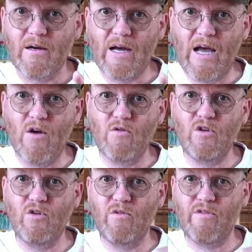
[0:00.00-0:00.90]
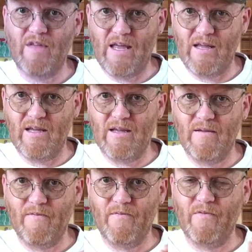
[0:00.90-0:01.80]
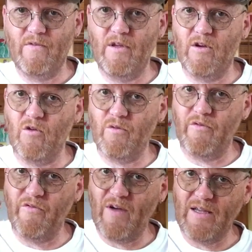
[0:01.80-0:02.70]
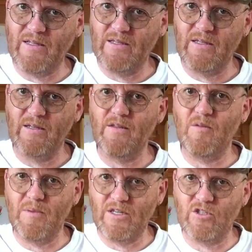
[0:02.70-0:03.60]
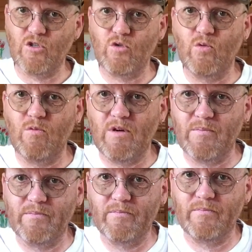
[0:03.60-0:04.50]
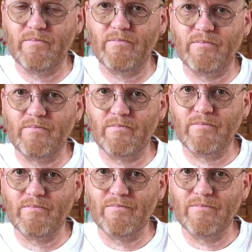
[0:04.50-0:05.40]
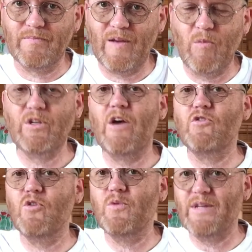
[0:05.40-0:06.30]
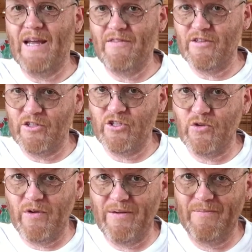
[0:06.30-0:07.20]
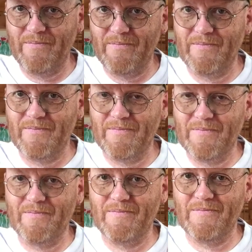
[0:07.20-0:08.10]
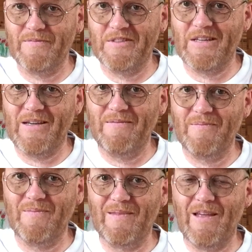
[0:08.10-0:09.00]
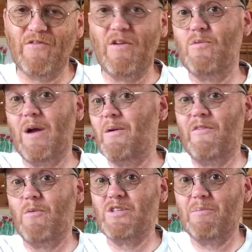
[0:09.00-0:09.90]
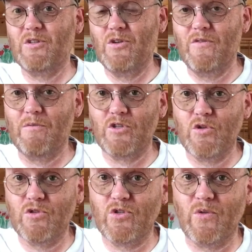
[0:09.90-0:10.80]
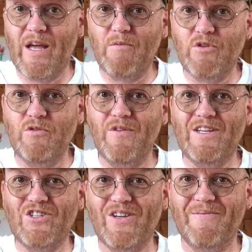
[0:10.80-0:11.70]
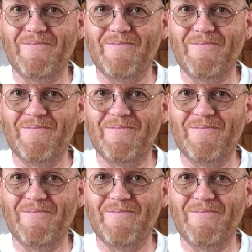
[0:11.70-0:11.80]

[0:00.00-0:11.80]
how do you think they're going to fight the Mester Stoorworm? I wonder how you would end this story. Okay? If it was up to you, if it was your story, how would you finish it?